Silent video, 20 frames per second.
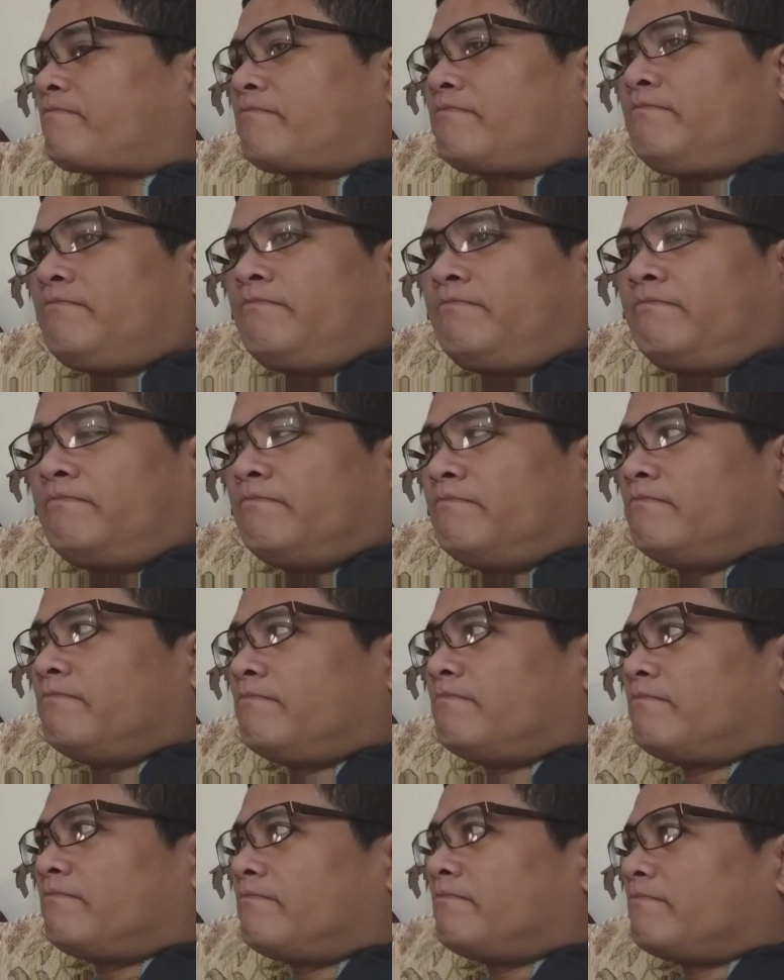
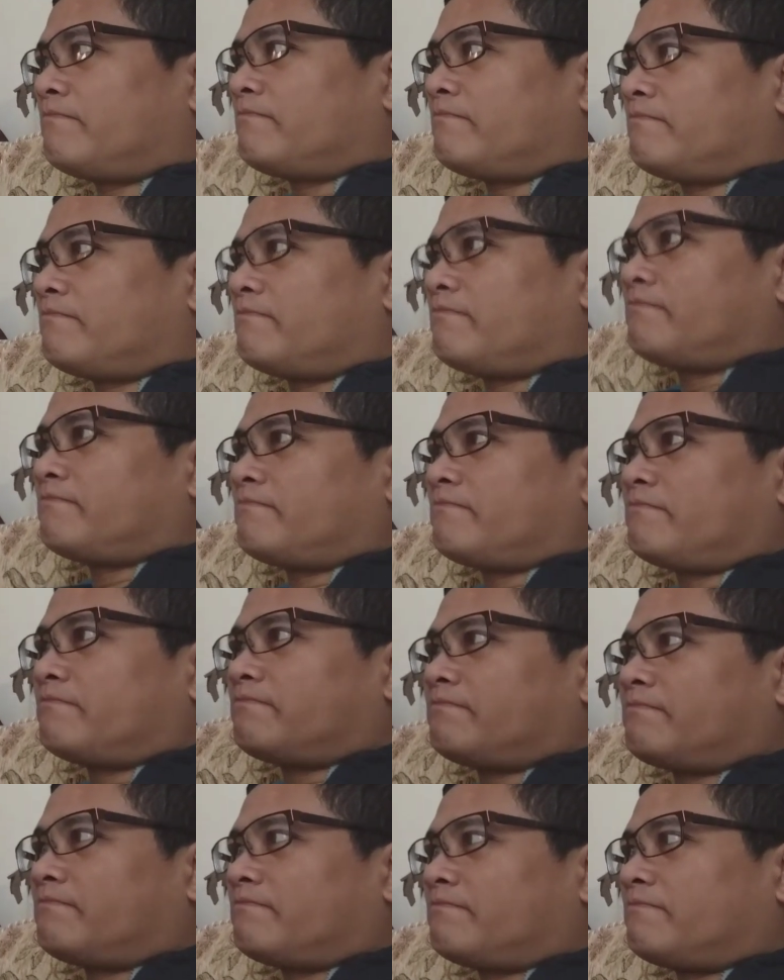
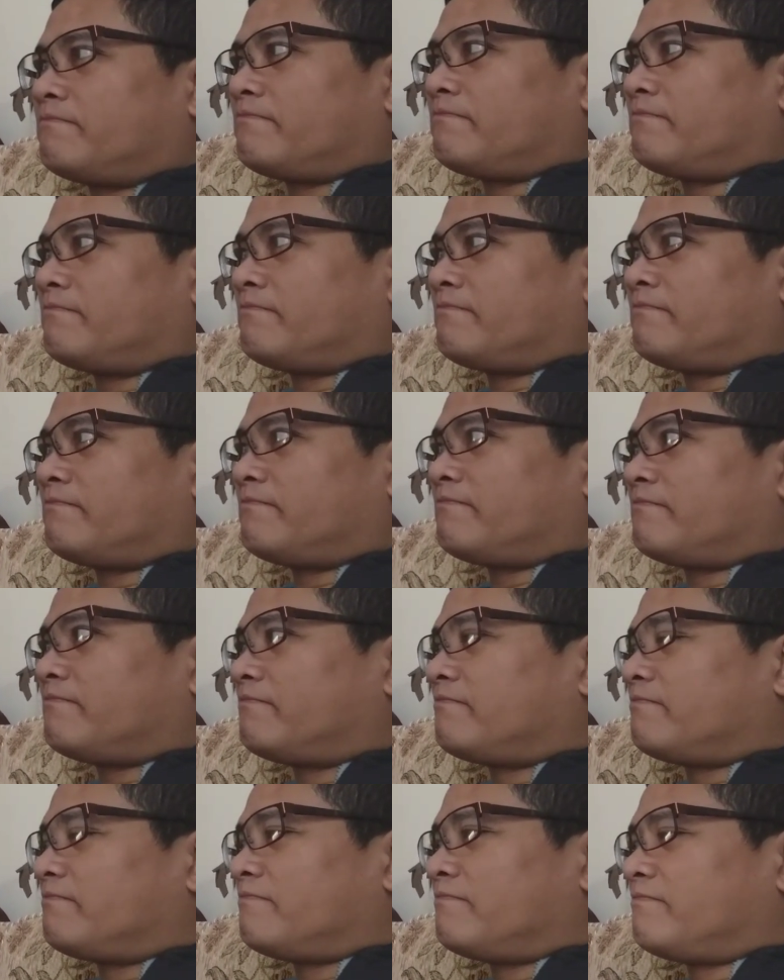
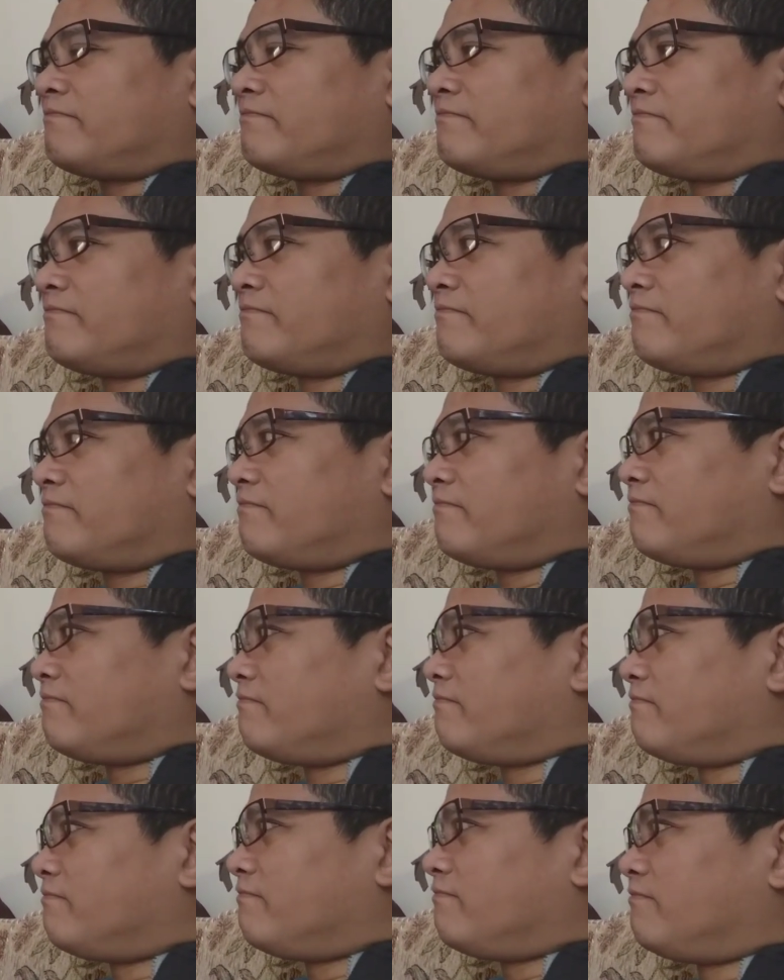
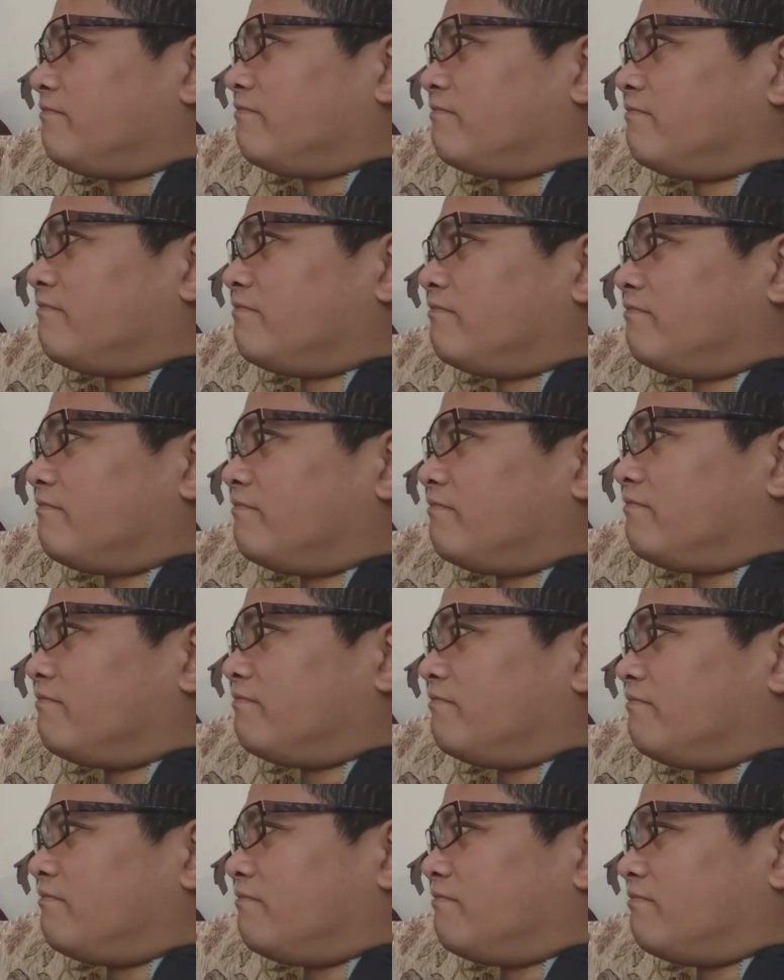
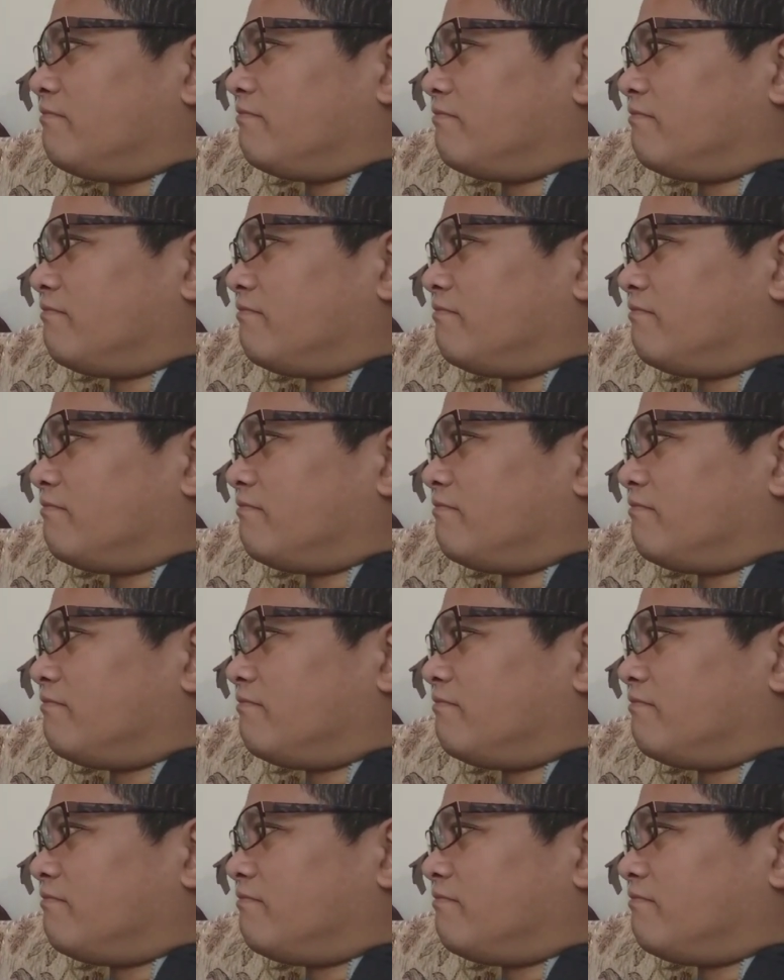The person shown says nothing.